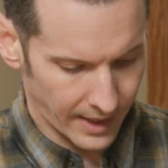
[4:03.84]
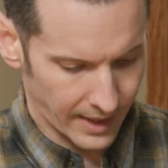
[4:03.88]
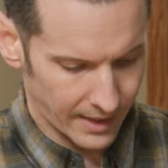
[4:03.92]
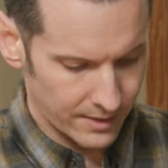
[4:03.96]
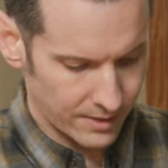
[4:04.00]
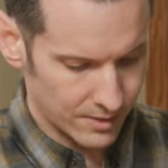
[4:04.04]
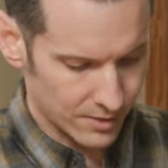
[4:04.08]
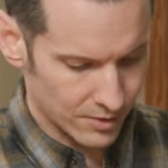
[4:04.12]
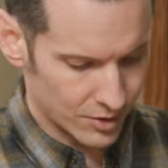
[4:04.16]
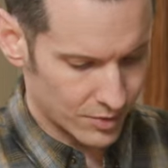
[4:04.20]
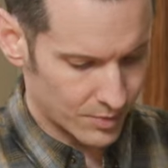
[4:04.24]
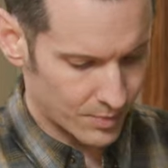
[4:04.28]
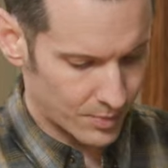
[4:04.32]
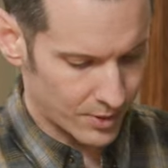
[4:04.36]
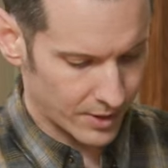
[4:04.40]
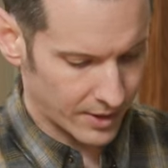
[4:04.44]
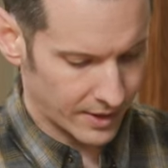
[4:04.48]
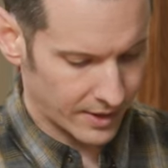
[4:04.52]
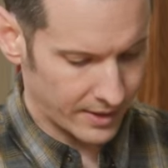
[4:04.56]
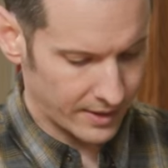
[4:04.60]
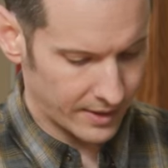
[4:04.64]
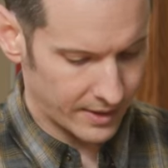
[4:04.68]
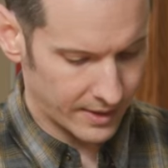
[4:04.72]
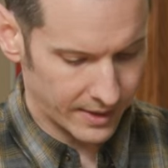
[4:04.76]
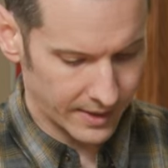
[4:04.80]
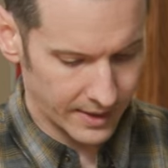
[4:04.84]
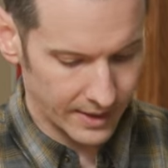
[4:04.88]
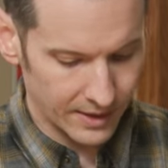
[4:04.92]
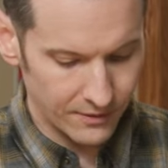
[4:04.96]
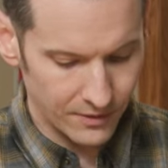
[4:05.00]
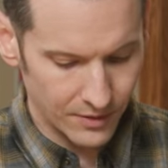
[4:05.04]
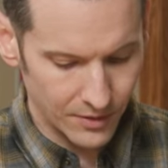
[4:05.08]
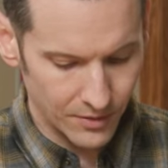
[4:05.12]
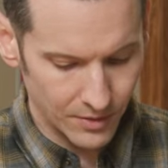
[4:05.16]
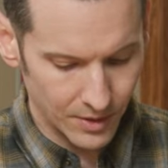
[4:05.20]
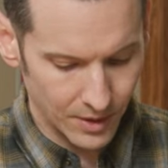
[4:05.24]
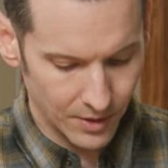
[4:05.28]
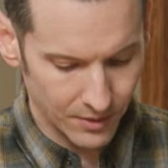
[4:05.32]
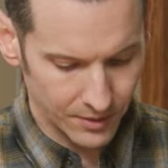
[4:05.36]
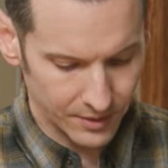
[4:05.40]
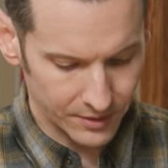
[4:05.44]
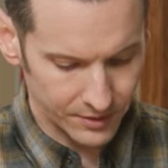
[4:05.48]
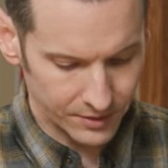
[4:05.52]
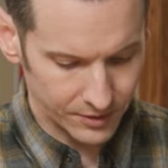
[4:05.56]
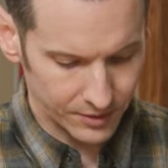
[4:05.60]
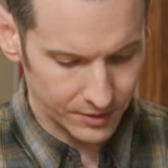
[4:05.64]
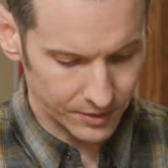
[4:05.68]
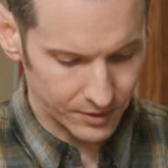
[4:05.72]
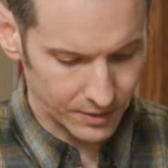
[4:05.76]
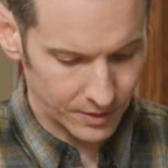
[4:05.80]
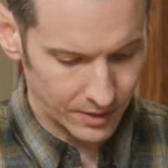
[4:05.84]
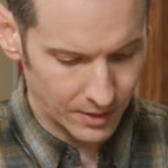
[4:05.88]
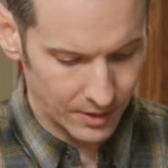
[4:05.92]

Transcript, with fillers: and your spring, and if you notice,